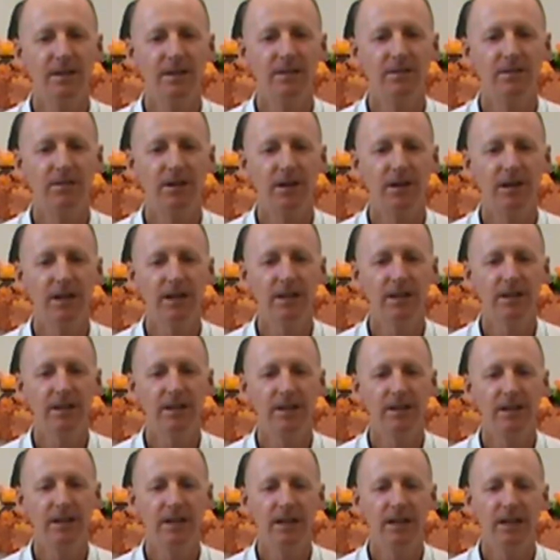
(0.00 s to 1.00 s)
Right?
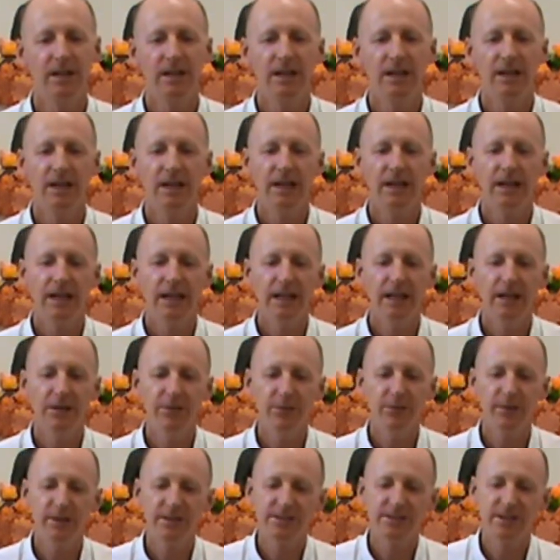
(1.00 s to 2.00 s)

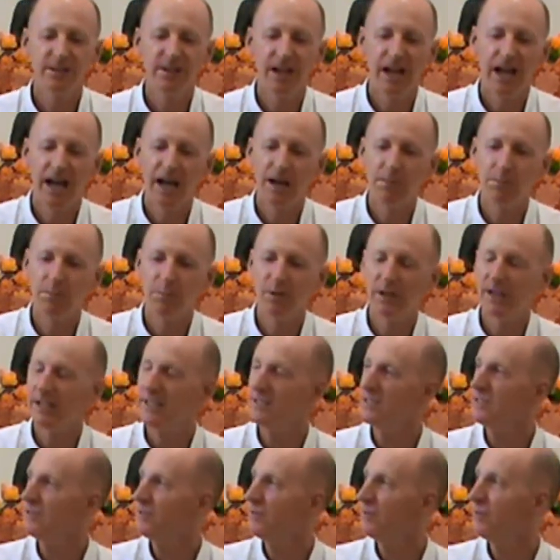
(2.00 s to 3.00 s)
If it's an
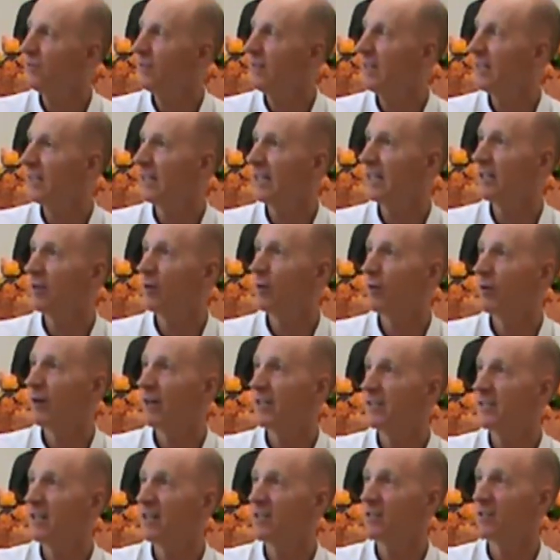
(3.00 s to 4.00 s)
unpleasant feeling or I
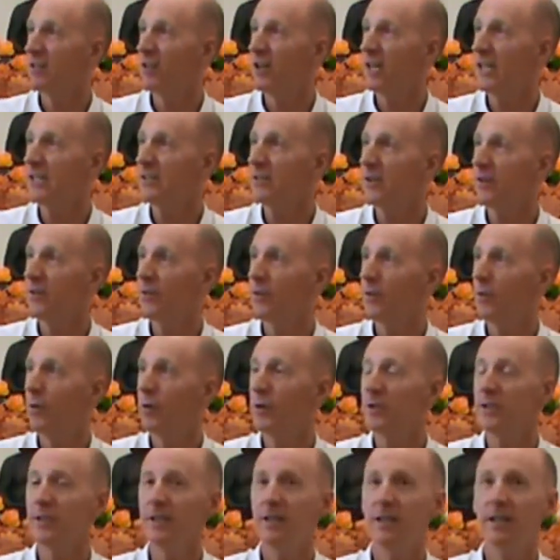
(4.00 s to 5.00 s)
don't like the
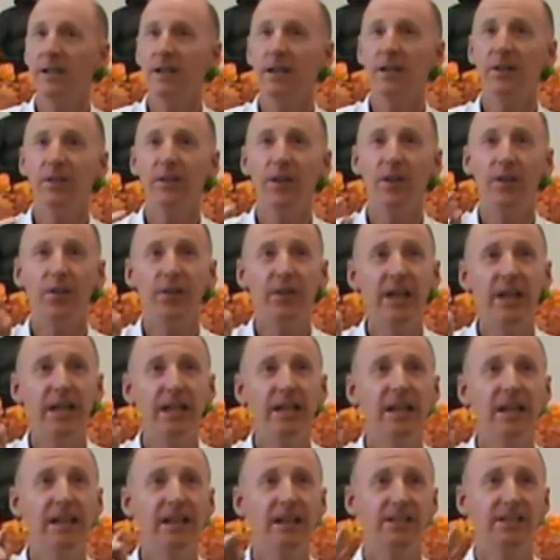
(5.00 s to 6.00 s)
thought, the
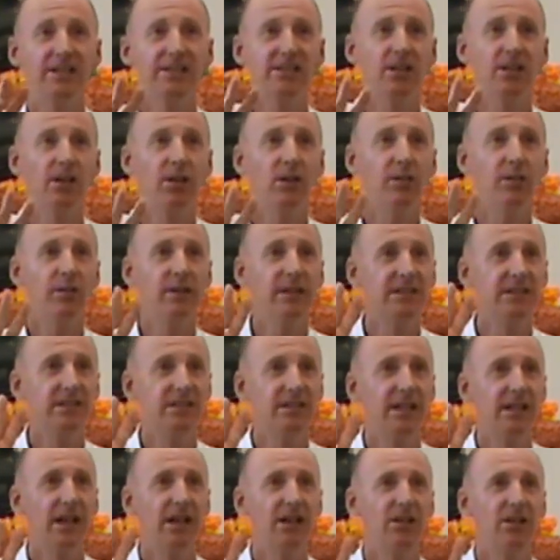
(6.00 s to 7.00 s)
thinking itself is
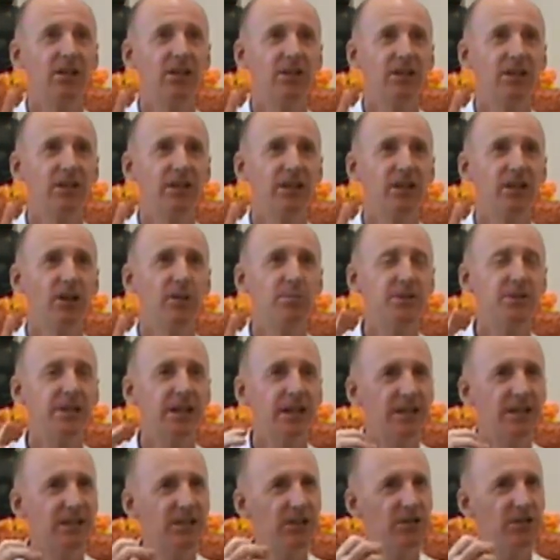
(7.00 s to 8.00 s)
no longer the
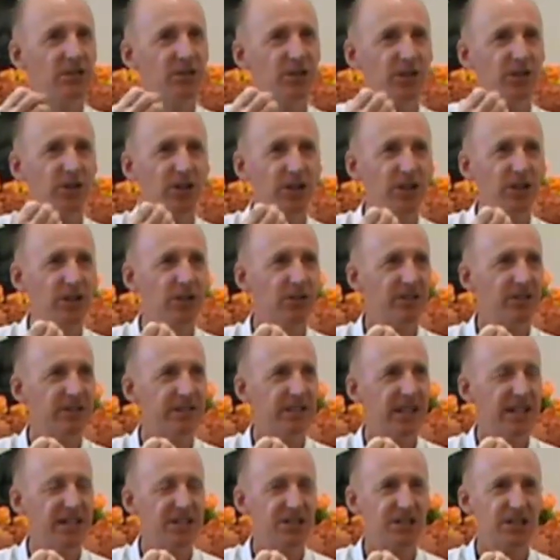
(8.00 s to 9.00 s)
object. You turn your
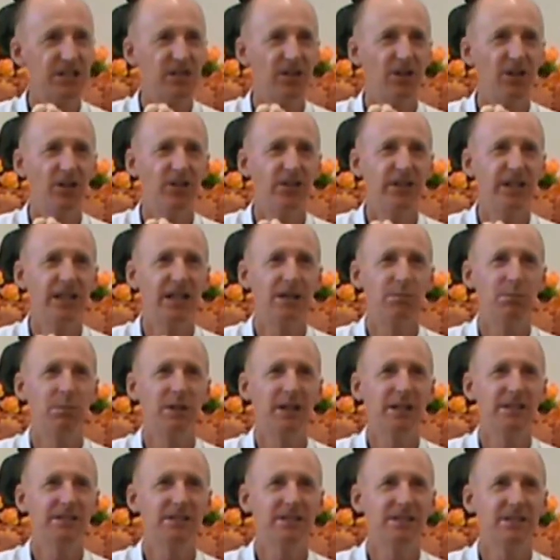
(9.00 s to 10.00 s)
attention on the
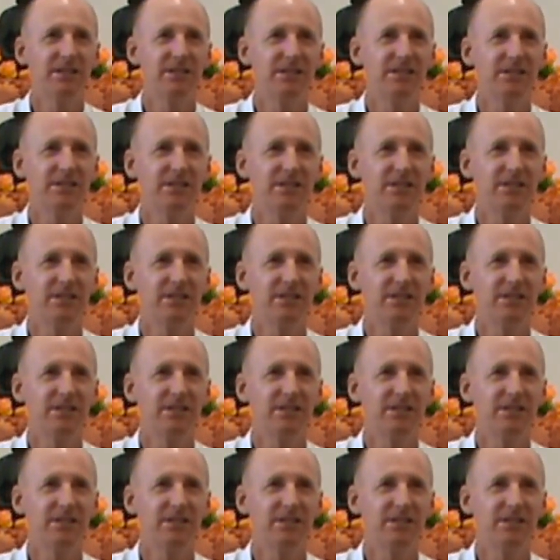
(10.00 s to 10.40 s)
unpleasantness.